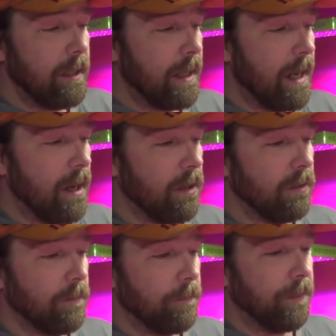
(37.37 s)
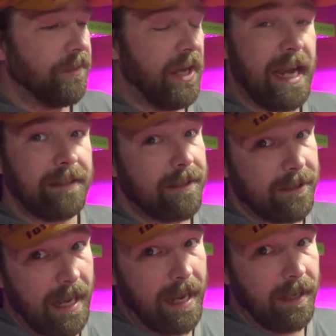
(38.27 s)
Now, that
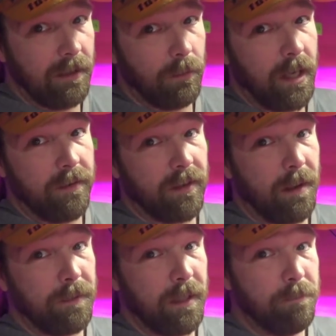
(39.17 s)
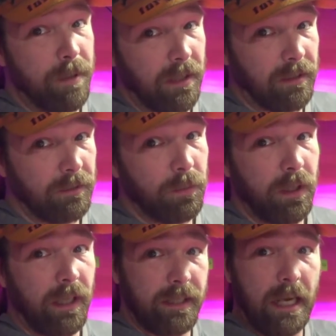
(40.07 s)
said, whatever I'm going to build
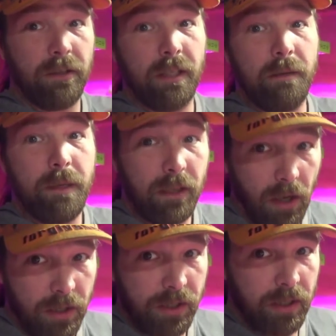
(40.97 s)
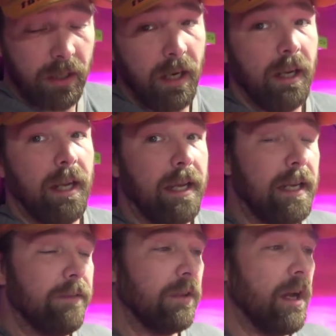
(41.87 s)
will undoubtedly be larger
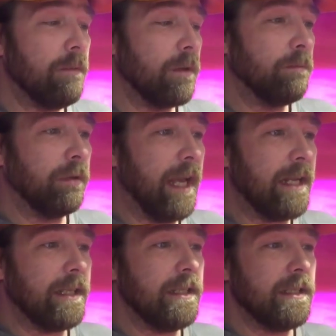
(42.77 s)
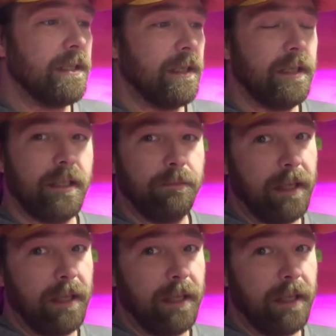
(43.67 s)
and have a lot more plant con uh,